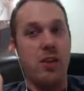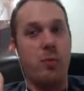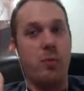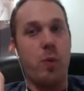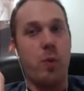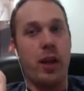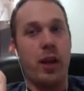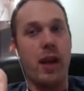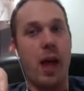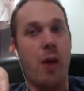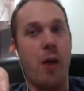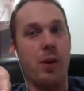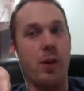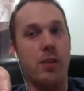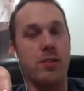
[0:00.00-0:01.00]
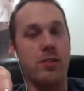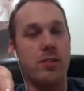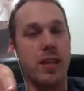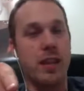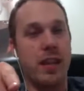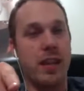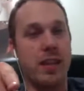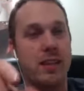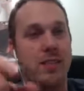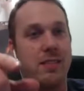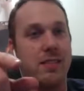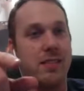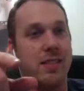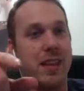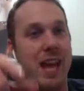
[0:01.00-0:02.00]
putting it an hour, but you're also saying like it's
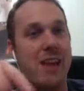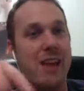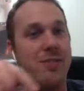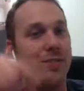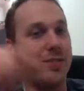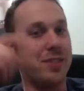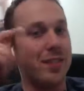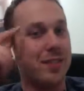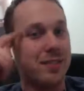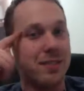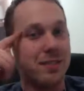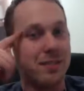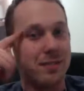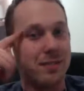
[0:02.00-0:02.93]
the entrances.